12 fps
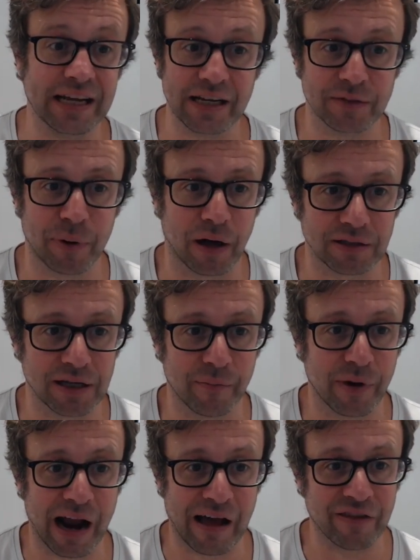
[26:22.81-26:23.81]
done is plucked a
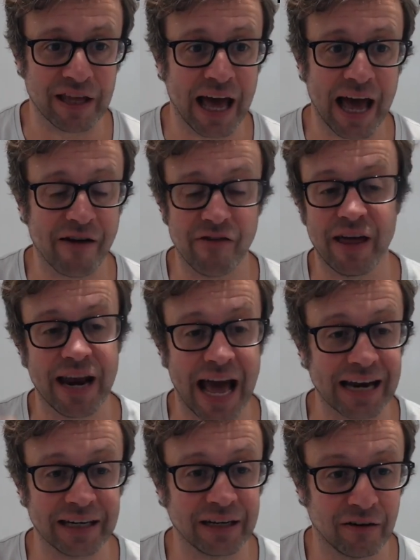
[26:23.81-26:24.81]
number out of the air and yeah.
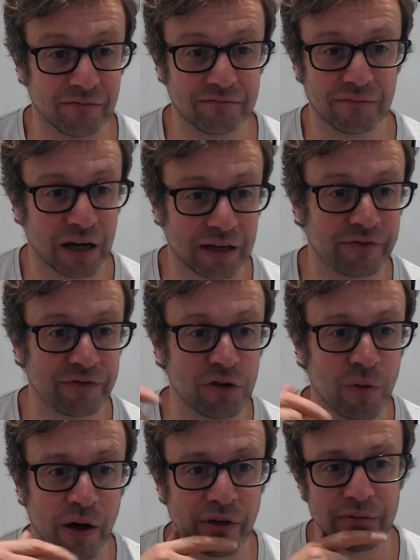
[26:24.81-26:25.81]
then added a
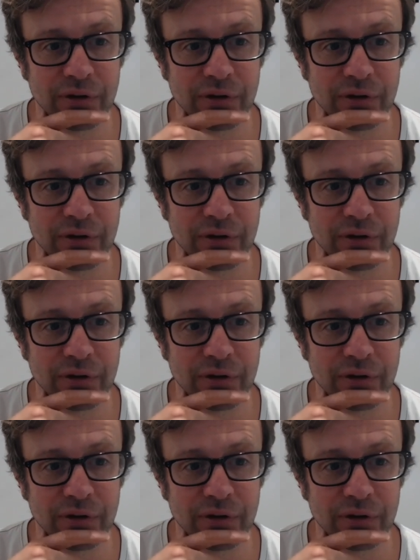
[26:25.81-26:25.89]
few other